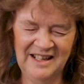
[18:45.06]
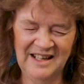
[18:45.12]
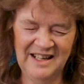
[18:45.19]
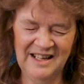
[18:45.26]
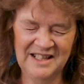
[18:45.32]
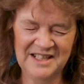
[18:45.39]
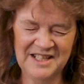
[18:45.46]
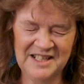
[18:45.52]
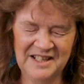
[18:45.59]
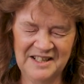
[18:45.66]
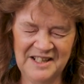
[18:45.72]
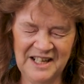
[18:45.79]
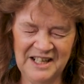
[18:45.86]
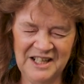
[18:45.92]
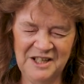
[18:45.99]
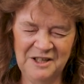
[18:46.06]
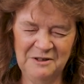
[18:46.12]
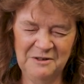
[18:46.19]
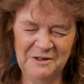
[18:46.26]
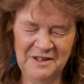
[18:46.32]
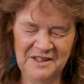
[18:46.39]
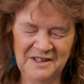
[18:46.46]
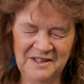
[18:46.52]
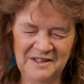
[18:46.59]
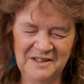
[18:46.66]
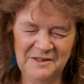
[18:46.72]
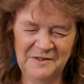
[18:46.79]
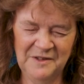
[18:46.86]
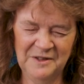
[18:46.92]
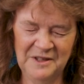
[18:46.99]
And thank you
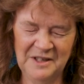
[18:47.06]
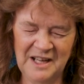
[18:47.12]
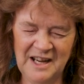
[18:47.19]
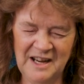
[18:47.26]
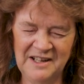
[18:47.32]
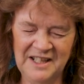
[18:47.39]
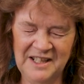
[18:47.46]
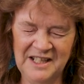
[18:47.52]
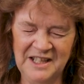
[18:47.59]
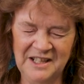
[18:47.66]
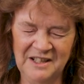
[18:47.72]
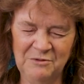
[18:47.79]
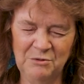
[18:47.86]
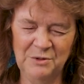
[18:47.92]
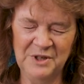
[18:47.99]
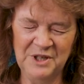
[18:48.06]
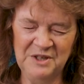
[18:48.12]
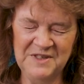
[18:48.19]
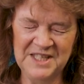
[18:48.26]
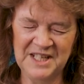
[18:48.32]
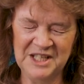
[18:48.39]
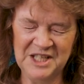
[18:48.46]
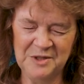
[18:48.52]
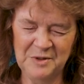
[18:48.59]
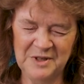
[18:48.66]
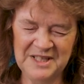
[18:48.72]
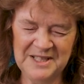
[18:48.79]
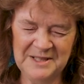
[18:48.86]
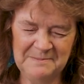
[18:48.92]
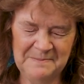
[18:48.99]
for anything, all that you've said to
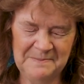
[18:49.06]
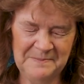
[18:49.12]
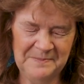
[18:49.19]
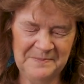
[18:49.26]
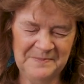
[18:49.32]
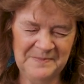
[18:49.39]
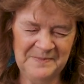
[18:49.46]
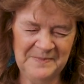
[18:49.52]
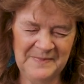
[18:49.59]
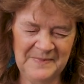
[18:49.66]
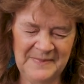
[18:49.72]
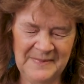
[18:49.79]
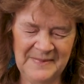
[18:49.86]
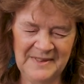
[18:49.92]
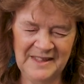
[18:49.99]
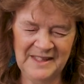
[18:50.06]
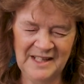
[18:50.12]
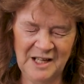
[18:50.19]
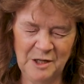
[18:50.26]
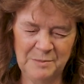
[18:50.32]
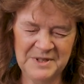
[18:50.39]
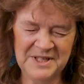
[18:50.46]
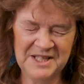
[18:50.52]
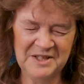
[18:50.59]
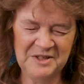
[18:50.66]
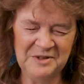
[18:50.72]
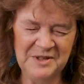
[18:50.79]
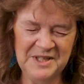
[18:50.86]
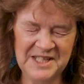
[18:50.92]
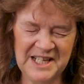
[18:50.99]
us. Help us
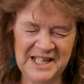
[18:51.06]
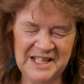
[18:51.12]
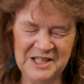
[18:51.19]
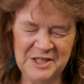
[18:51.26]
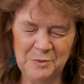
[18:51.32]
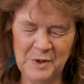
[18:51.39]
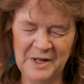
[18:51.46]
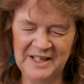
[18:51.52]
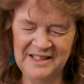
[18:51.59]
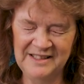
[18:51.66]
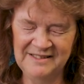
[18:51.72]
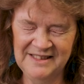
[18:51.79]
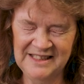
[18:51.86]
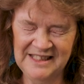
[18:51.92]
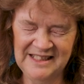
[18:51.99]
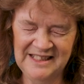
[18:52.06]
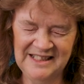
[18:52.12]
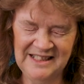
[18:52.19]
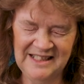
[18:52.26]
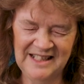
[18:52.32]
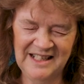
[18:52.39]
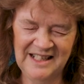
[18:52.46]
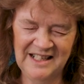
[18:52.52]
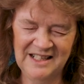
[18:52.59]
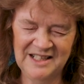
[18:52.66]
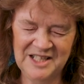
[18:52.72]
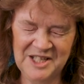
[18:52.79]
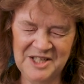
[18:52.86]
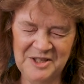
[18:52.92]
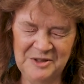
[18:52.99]
to take it away
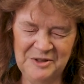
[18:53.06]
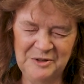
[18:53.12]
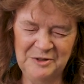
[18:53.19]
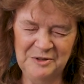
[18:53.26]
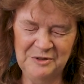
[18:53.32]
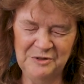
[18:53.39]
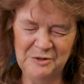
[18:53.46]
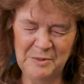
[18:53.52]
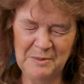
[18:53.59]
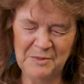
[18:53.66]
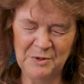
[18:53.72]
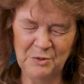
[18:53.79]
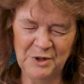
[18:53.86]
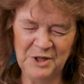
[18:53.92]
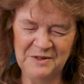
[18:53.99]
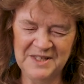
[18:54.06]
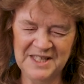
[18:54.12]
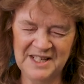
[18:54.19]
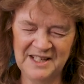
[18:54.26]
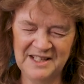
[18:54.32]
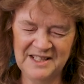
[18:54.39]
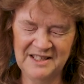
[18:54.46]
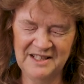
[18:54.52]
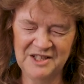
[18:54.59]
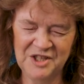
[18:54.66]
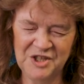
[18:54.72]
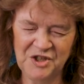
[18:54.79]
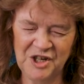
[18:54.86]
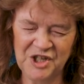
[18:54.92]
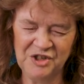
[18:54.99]
and to remember what you said and
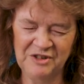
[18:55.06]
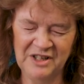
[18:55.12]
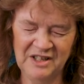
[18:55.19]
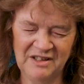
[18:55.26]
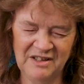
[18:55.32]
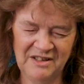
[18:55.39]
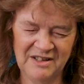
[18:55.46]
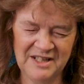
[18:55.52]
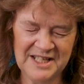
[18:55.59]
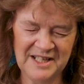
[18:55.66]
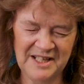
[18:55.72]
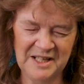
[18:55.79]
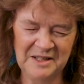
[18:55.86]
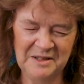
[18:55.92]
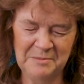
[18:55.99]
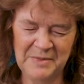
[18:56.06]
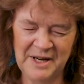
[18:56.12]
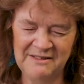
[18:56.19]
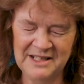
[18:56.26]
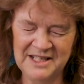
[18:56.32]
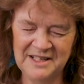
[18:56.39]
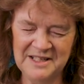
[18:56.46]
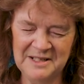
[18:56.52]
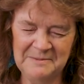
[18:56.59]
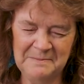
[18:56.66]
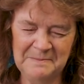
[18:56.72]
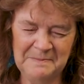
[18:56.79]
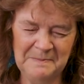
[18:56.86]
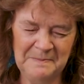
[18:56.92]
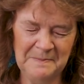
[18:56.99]
to treasure it in our hearts like Mary did.
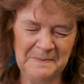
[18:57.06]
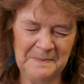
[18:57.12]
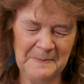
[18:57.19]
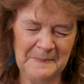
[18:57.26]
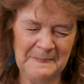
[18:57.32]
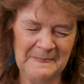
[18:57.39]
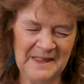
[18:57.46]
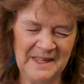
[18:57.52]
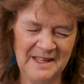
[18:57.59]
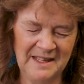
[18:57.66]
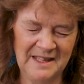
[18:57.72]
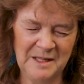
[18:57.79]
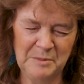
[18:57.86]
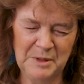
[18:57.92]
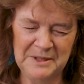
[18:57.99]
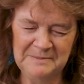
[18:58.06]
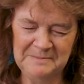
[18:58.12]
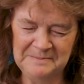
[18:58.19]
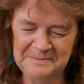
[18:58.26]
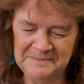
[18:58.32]
Amen.